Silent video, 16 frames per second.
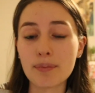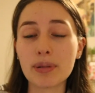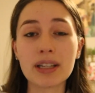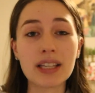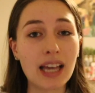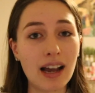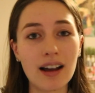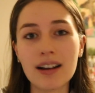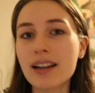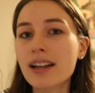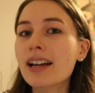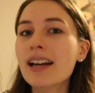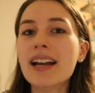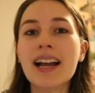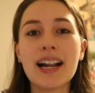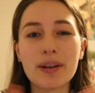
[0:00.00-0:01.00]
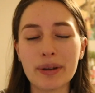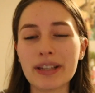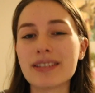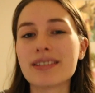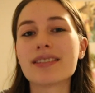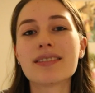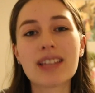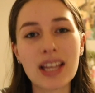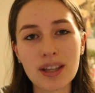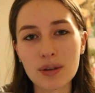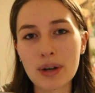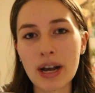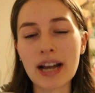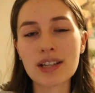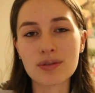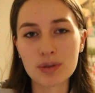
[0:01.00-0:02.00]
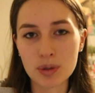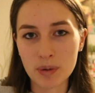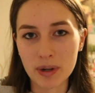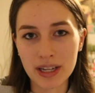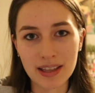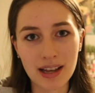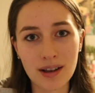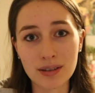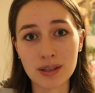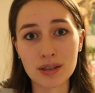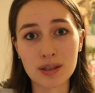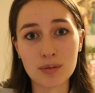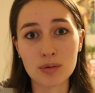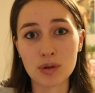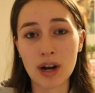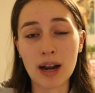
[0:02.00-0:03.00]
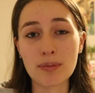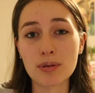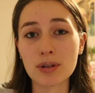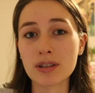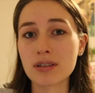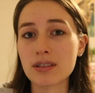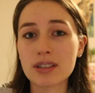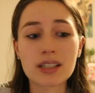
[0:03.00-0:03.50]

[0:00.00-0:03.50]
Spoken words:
But yeah, anyways, thank you guys for 20,000 subscribers.